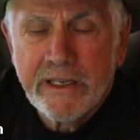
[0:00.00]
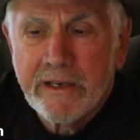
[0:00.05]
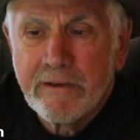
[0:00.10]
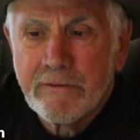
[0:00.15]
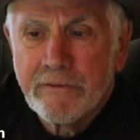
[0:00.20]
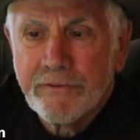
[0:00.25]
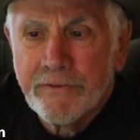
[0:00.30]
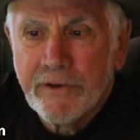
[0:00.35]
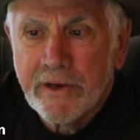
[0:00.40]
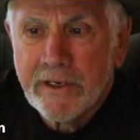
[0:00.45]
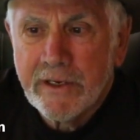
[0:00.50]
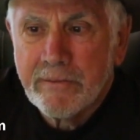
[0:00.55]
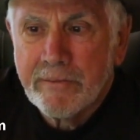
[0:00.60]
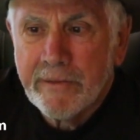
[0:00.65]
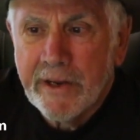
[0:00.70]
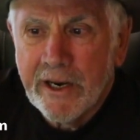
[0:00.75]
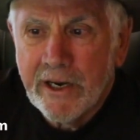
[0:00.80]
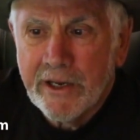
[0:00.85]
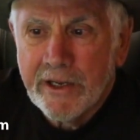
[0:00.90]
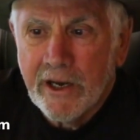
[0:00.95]
can
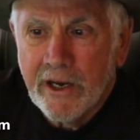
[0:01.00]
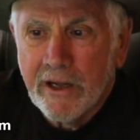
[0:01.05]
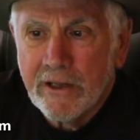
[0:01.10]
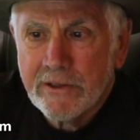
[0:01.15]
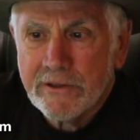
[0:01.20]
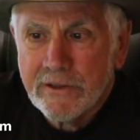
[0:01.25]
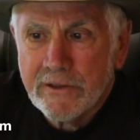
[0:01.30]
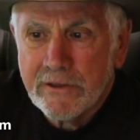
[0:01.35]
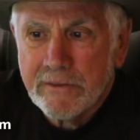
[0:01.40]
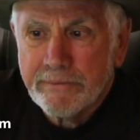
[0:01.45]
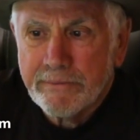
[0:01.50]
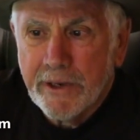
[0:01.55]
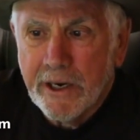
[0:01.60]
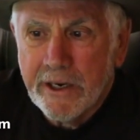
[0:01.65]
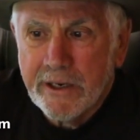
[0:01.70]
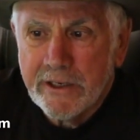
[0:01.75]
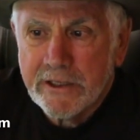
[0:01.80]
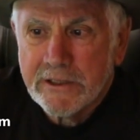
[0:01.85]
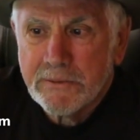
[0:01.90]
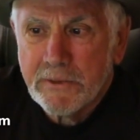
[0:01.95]
fundamentally alter the
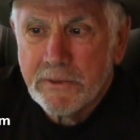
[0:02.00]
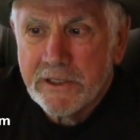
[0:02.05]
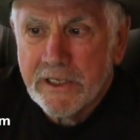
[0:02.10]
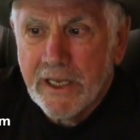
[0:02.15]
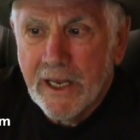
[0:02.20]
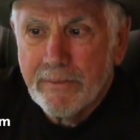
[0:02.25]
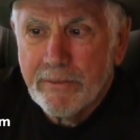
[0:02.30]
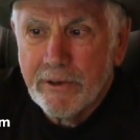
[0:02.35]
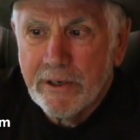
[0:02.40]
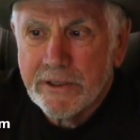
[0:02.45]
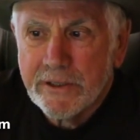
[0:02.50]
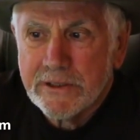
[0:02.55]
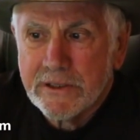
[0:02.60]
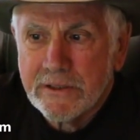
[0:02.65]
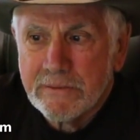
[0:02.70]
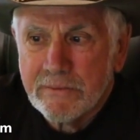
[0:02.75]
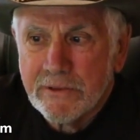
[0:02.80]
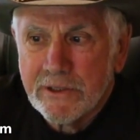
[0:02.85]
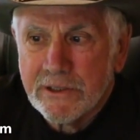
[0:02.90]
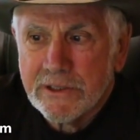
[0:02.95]
body's
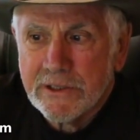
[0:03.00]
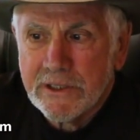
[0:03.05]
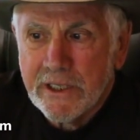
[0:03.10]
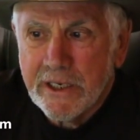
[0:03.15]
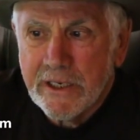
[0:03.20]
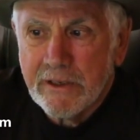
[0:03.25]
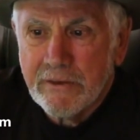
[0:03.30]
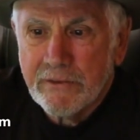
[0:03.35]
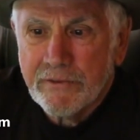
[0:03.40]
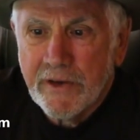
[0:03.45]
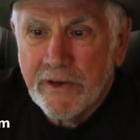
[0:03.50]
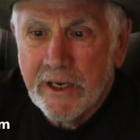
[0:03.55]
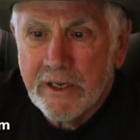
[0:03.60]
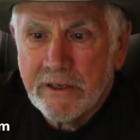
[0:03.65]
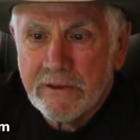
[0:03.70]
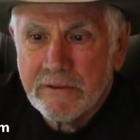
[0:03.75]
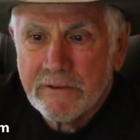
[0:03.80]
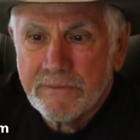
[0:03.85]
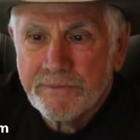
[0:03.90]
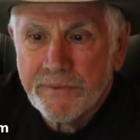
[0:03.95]
metabolism, the study
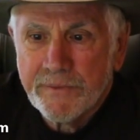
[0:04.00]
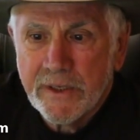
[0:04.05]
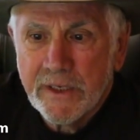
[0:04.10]
found.